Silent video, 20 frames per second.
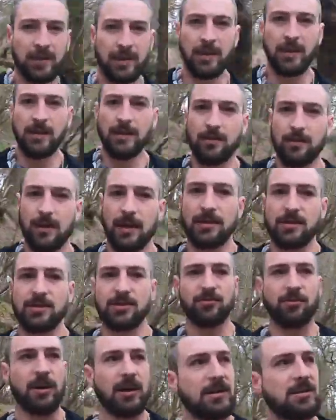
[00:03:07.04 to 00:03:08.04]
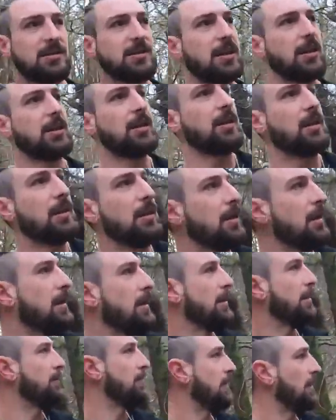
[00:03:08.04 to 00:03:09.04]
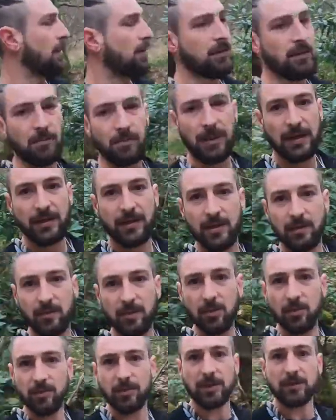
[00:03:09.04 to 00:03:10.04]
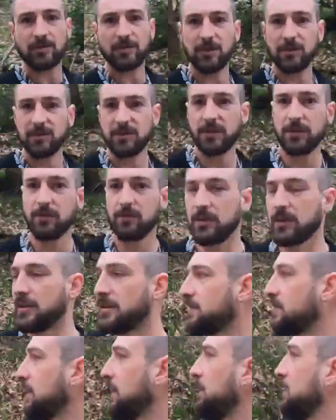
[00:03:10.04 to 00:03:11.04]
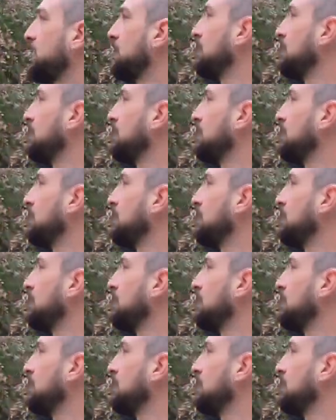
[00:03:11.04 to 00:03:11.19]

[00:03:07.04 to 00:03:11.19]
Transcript: get a little leg stretched. Here we go, look back in the bluebells. Can you see all these?